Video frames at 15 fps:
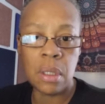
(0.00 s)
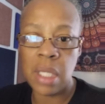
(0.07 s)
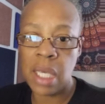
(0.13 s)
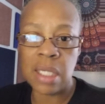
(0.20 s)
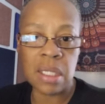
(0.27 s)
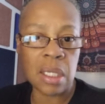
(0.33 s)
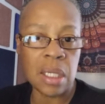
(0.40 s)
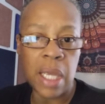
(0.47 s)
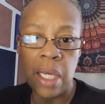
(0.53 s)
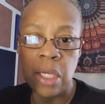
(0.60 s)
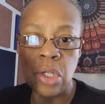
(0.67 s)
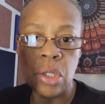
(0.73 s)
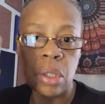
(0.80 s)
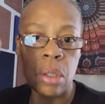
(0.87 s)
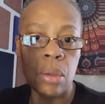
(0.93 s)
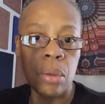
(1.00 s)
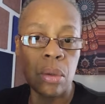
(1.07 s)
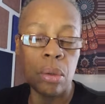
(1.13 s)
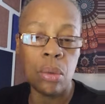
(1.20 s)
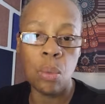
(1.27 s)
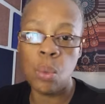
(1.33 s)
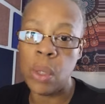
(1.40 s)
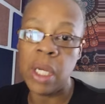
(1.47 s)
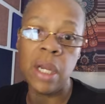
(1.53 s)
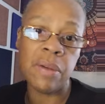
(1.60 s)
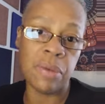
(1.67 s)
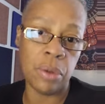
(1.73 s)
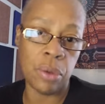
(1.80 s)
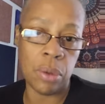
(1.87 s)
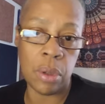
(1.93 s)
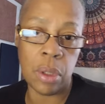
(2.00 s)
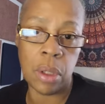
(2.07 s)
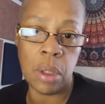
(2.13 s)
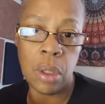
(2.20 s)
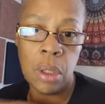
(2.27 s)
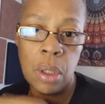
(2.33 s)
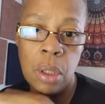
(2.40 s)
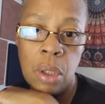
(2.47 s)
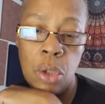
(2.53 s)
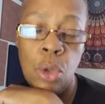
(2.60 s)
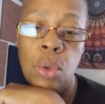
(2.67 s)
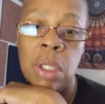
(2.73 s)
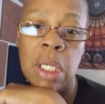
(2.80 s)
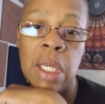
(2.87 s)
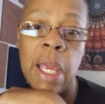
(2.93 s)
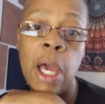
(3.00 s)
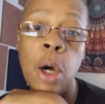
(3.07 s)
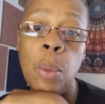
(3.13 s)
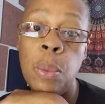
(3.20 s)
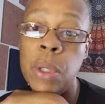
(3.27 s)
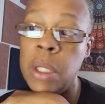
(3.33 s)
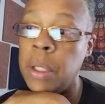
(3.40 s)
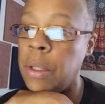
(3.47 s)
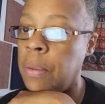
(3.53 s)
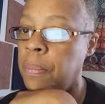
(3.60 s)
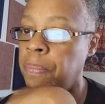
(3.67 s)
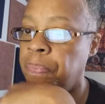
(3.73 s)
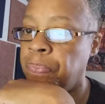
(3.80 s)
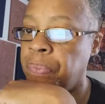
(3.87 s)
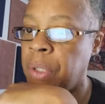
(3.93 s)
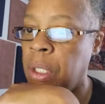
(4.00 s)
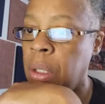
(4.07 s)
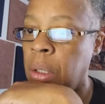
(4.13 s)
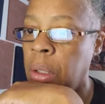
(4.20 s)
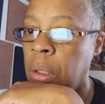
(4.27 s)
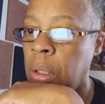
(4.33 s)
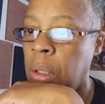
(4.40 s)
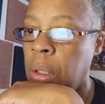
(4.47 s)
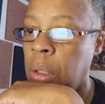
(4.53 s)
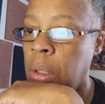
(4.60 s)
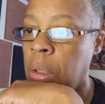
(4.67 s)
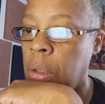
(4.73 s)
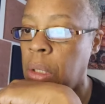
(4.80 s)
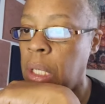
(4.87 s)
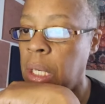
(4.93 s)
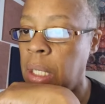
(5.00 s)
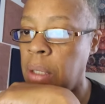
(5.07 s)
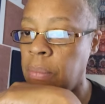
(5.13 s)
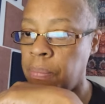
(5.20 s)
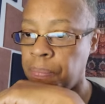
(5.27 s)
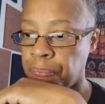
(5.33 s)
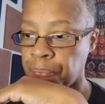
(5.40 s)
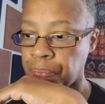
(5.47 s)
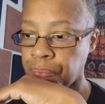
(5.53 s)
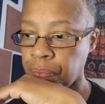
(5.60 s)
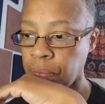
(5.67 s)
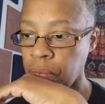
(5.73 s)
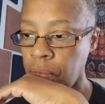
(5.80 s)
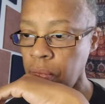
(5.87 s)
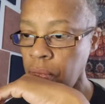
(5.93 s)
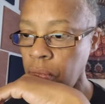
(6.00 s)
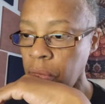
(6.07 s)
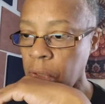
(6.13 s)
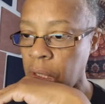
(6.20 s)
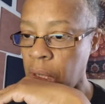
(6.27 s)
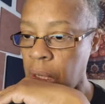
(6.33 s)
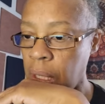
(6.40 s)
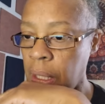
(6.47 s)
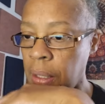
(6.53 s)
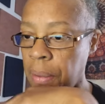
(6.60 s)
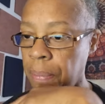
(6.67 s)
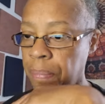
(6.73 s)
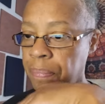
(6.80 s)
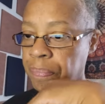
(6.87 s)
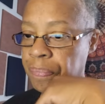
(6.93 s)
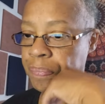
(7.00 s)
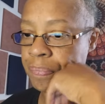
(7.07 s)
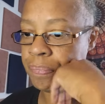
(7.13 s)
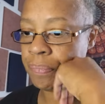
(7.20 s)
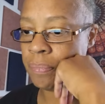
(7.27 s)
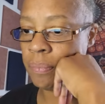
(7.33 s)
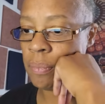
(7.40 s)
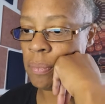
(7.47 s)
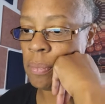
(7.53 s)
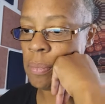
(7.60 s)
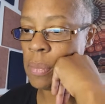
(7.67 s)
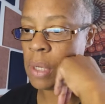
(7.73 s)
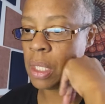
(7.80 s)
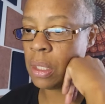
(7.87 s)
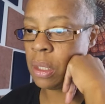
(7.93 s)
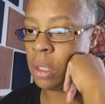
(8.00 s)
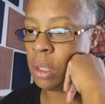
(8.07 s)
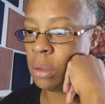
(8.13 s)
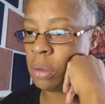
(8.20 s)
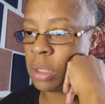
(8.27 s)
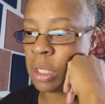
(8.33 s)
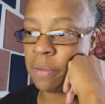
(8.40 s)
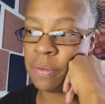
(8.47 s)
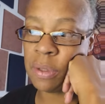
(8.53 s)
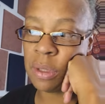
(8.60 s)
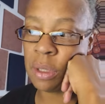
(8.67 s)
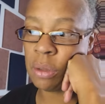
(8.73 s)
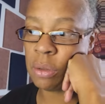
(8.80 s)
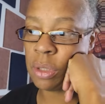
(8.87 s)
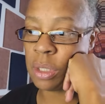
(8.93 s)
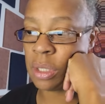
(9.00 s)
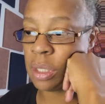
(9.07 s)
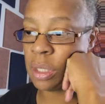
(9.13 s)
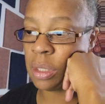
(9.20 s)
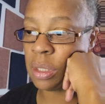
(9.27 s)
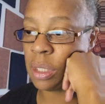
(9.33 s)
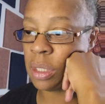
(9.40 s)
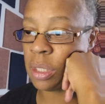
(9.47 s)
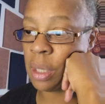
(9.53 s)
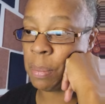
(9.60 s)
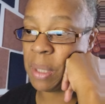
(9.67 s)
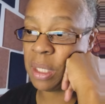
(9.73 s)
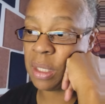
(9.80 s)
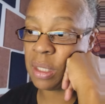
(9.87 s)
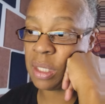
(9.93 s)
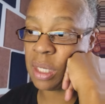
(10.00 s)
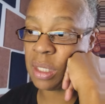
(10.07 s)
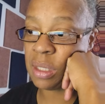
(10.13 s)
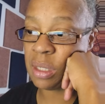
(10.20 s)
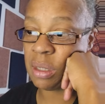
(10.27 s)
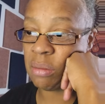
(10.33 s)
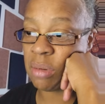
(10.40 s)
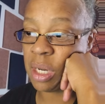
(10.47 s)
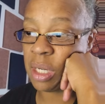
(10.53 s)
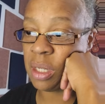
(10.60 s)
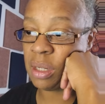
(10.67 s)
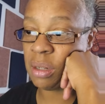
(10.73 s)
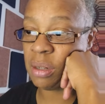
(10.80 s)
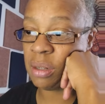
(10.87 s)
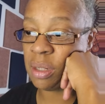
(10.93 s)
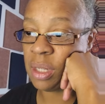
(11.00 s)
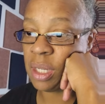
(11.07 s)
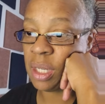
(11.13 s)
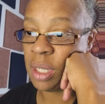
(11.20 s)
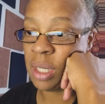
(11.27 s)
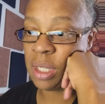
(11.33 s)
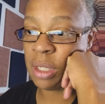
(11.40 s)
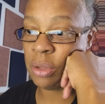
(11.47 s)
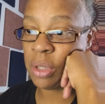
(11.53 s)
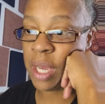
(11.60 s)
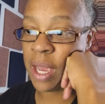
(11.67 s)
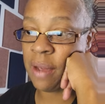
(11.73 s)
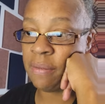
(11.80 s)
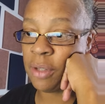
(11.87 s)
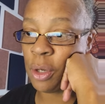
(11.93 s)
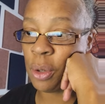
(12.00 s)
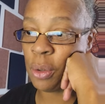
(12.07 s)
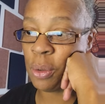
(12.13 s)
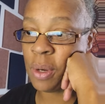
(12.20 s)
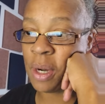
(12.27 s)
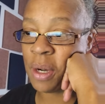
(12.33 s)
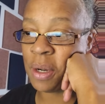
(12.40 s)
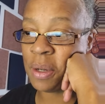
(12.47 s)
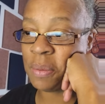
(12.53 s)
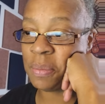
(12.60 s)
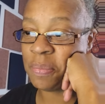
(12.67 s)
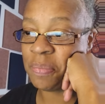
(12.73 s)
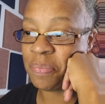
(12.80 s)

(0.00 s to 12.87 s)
destination, whatever you need help with. Okay? You know, self-indulgence is just, I mean, it says it right here. You know, you have no,